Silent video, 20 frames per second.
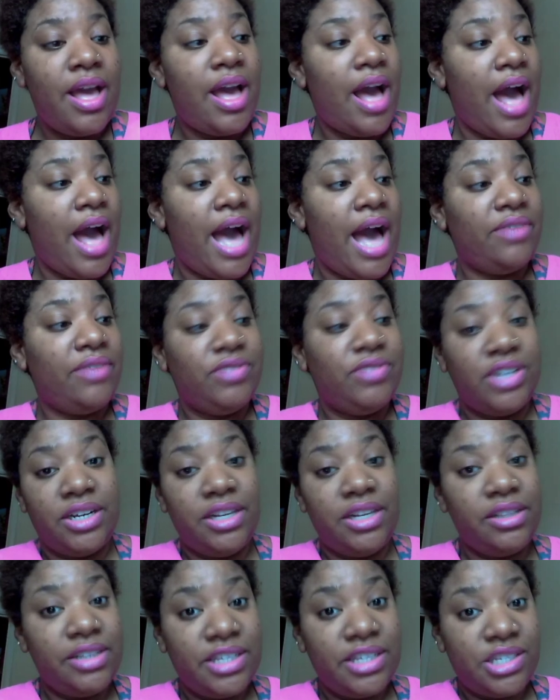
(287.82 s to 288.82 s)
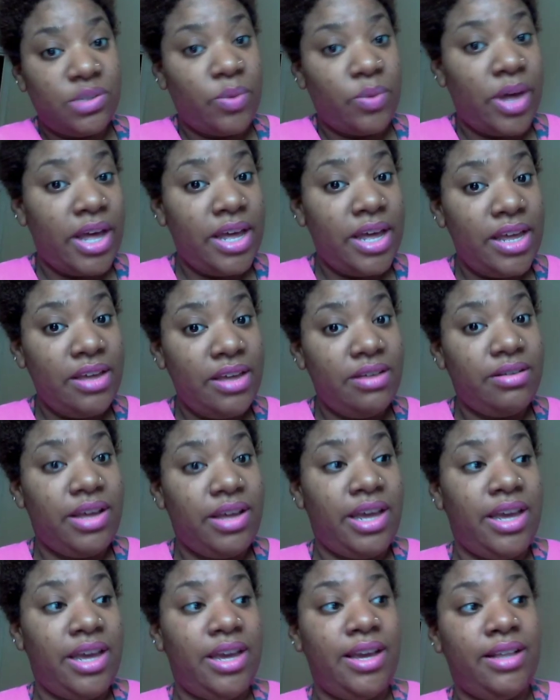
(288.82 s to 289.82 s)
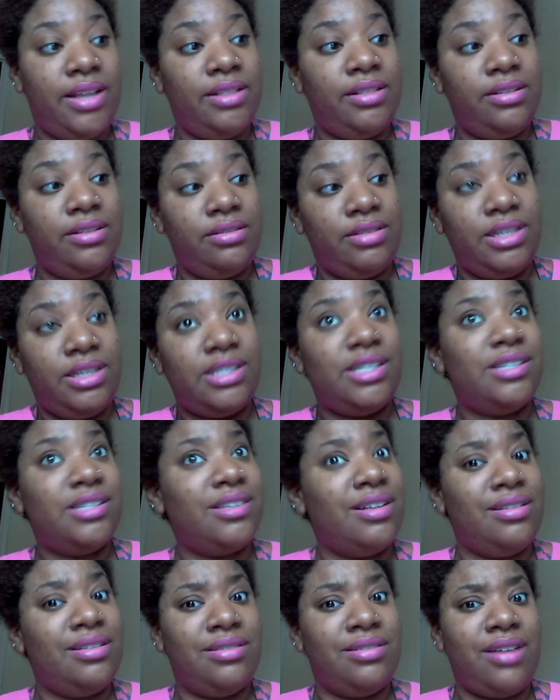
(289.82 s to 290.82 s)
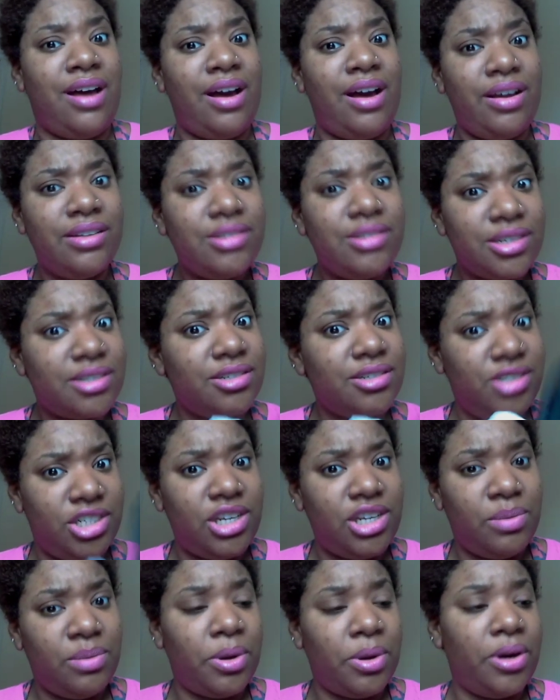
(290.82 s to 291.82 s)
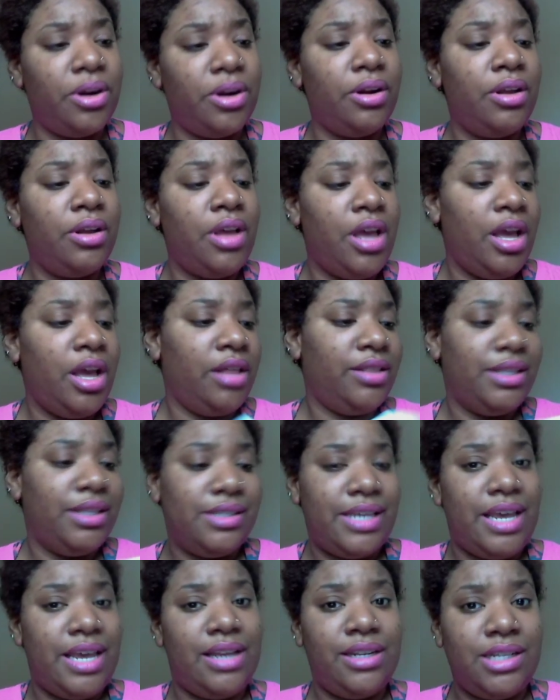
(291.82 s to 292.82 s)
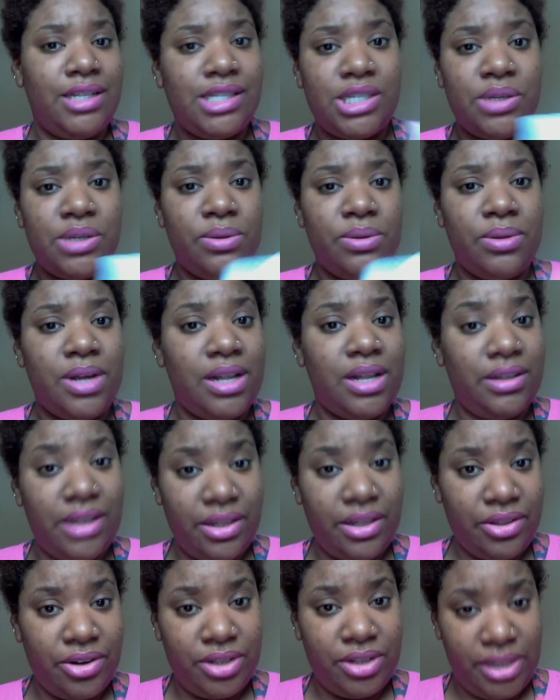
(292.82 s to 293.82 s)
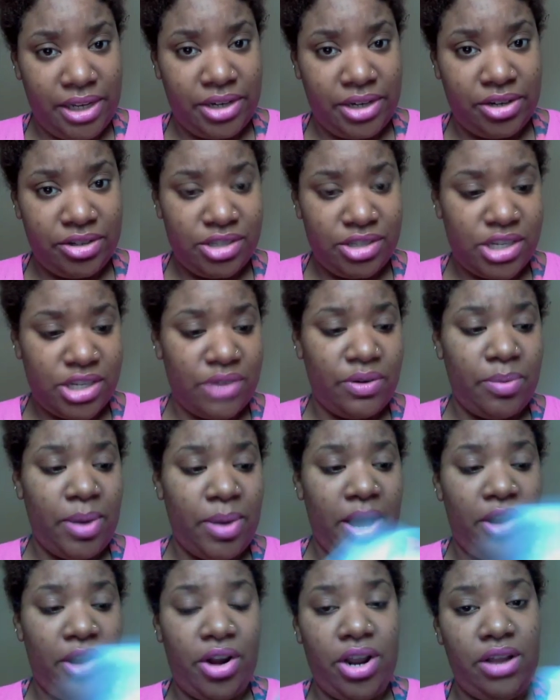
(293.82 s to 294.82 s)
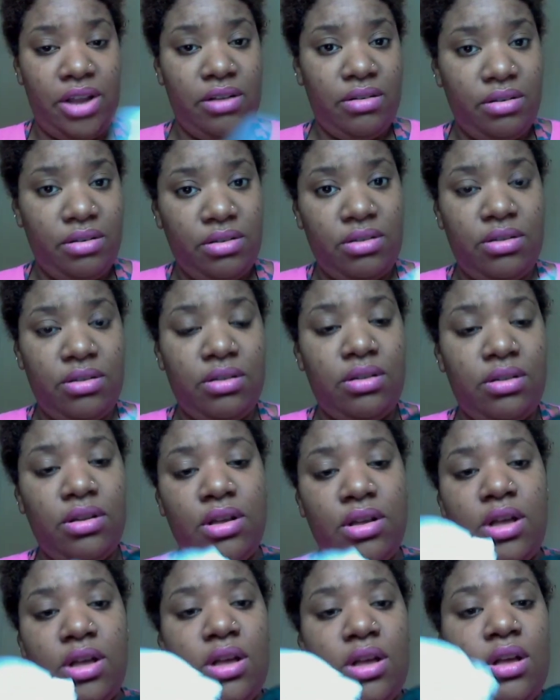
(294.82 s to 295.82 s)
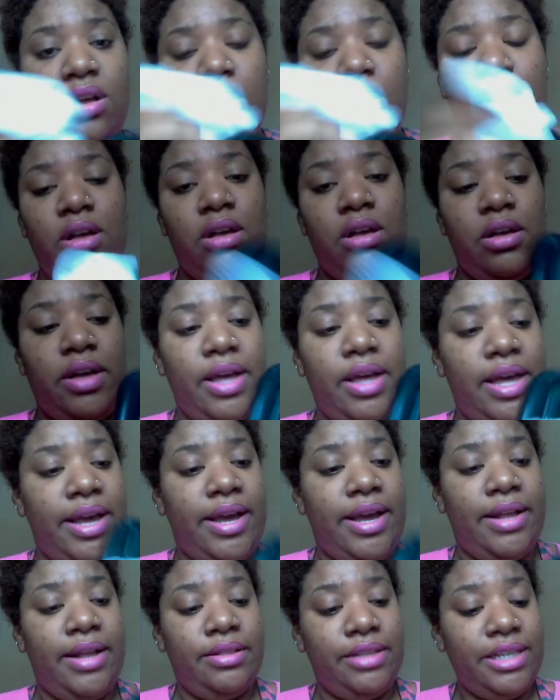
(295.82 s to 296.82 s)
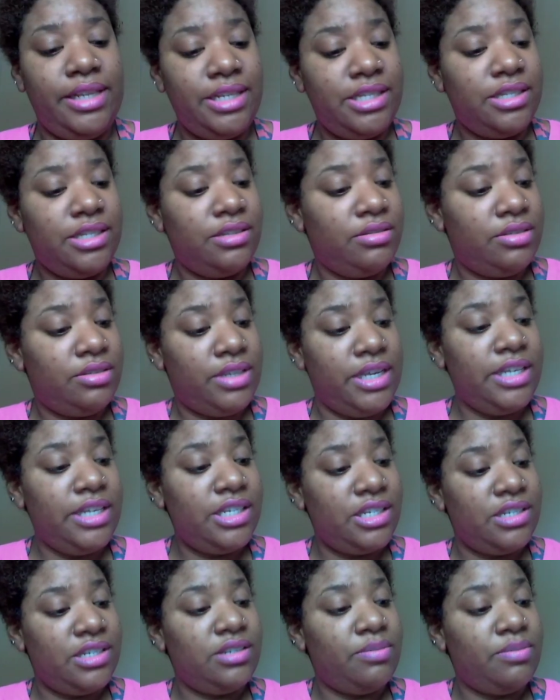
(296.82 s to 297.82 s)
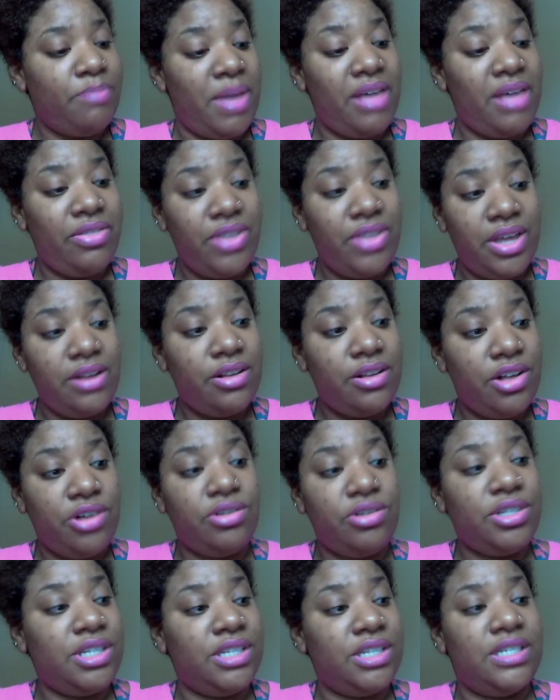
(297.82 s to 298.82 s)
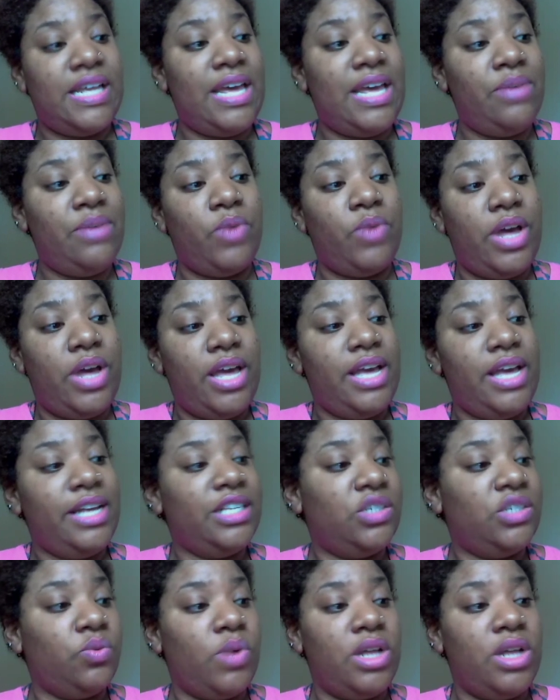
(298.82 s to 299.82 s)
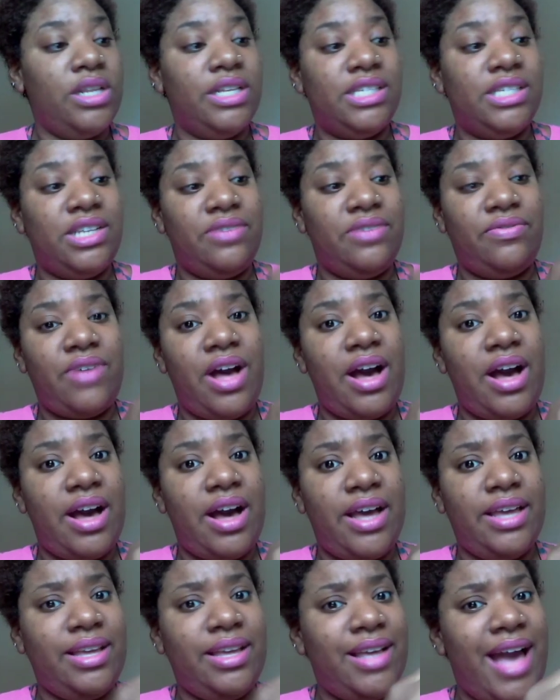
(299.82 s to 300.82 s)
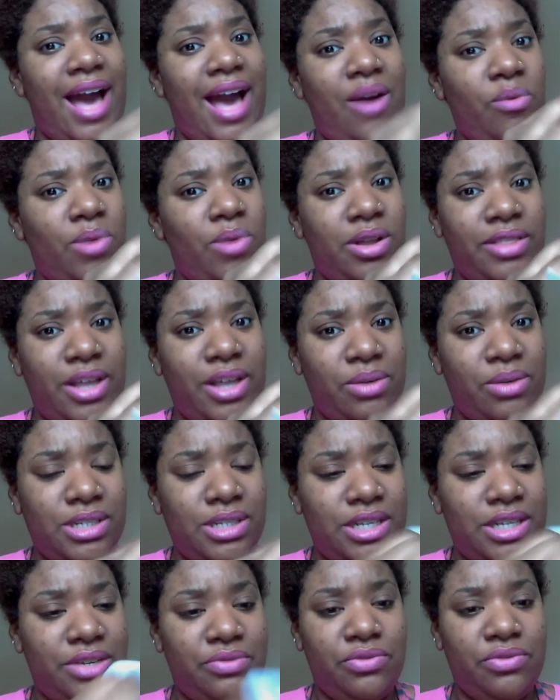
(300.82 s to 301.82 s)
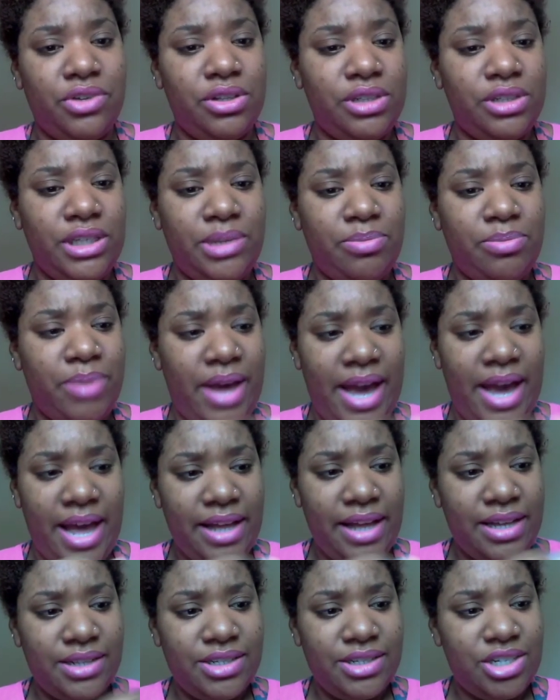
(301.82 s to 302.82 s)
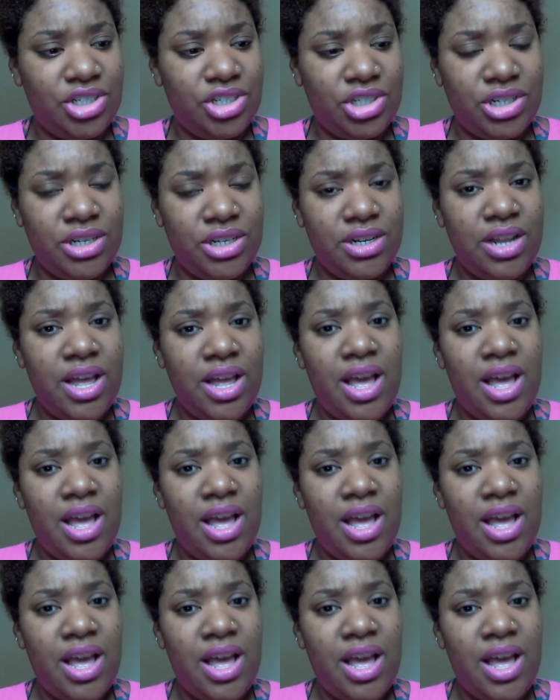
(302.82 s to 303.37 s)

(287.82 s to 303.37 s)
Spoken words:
I've done it this way, and this is a lot cheaper than taking it to a leather cleaner to repair it. And this method goes the same way as well as if I got one that was in really bad condition.